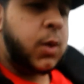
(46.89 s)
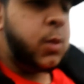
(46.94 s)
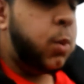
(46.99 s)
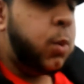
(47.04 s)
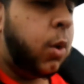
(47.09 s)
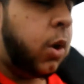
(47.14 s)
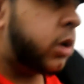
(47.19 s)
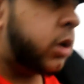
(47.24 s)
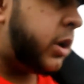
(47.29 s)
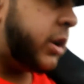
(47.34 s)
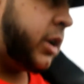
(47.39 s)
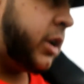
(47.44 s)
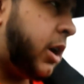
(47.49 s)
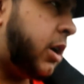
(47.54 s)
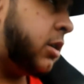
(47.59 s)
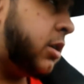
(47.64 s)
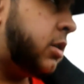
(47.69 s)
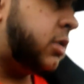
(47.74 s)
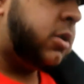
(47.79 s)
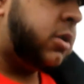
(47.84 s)
walking
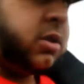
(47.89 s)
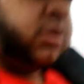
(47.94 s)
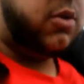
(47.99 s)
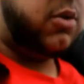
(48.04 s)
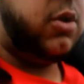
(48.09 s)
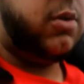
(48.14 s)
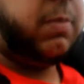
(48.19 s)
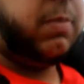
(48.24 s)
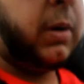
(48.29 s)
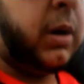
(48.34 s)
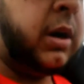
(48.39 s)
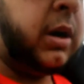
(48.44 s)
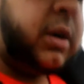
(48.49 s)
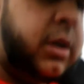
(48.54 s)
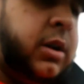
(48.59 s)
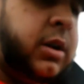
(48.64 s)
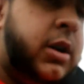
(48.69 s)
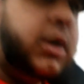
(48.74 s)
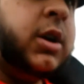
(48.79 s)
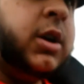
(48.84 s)
down to the park
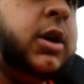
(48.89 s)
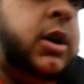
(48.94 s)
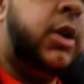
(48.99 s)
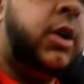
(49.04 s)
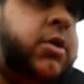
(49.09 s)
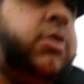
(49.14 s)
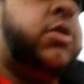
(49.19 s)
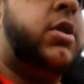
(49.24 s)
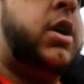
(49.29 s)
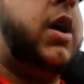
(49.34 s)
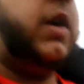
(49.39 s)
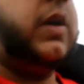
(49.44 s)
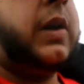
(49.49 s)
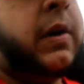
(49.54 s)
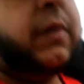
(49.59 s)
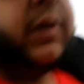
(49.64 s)
into town